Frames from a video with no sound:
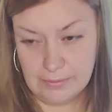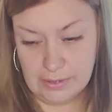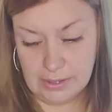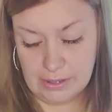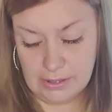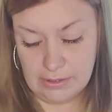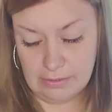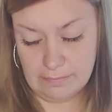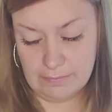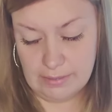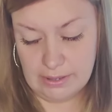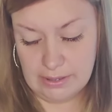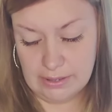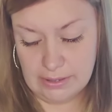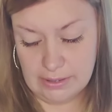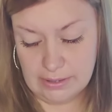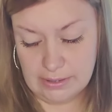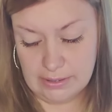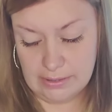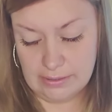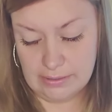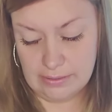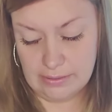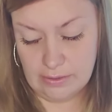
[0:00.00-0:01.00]
And you may
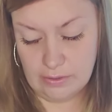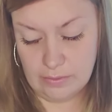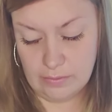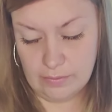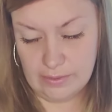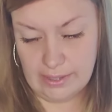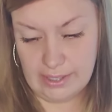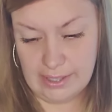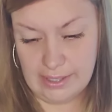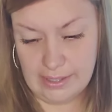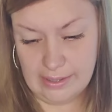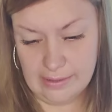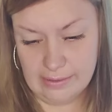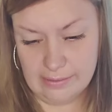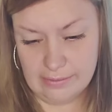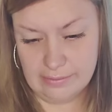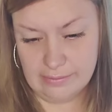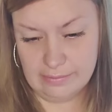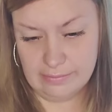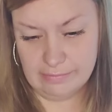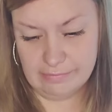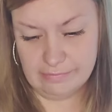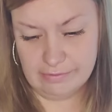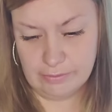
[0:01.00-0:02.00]
not know that
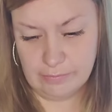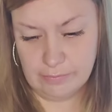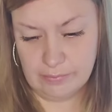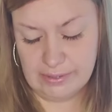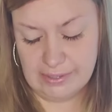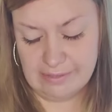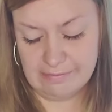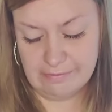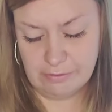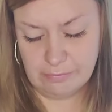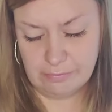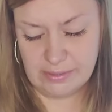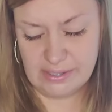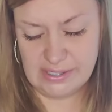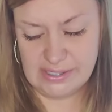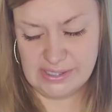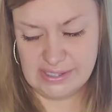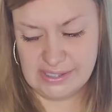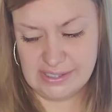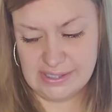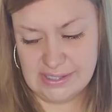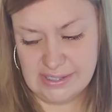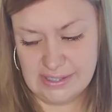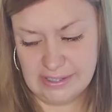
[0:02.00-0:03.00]
for whatever
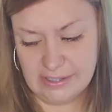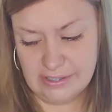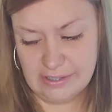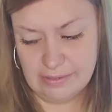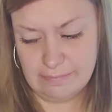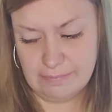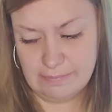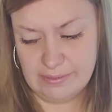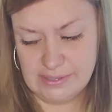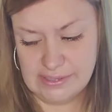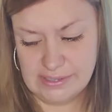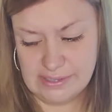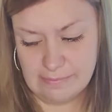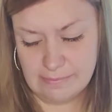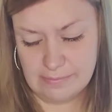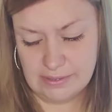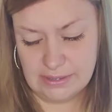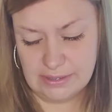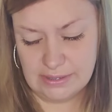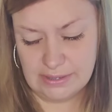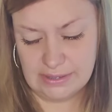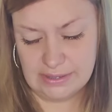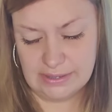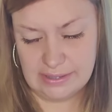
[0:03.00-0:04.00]
reason. And it could be
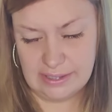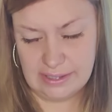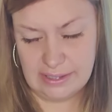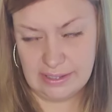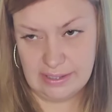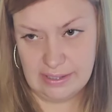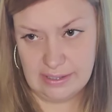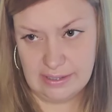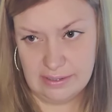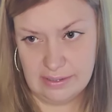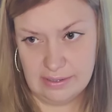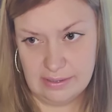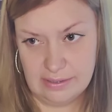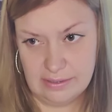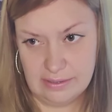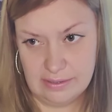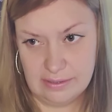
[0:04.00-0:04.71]
something that they,